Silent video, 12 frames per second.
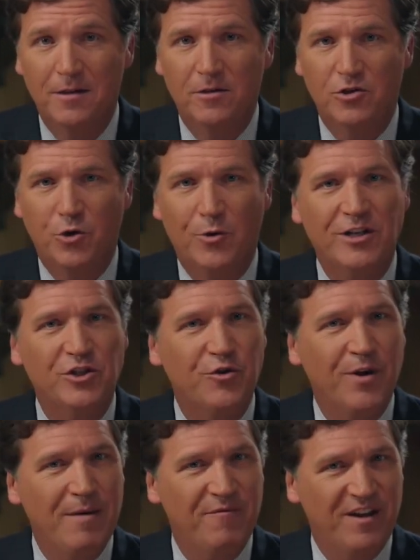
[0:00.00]
So your
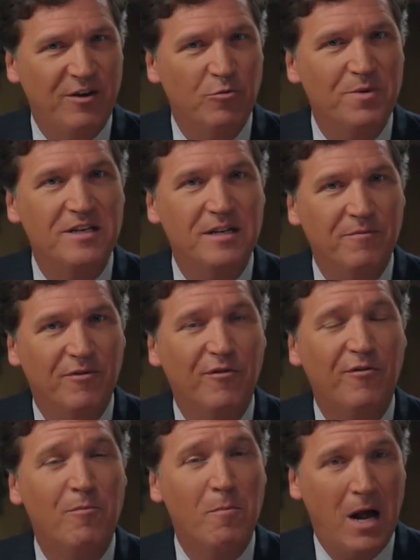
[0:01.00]
Instagram feed will be different
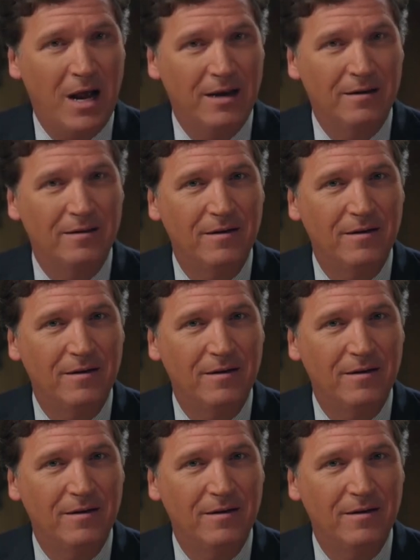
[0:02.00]
from mine.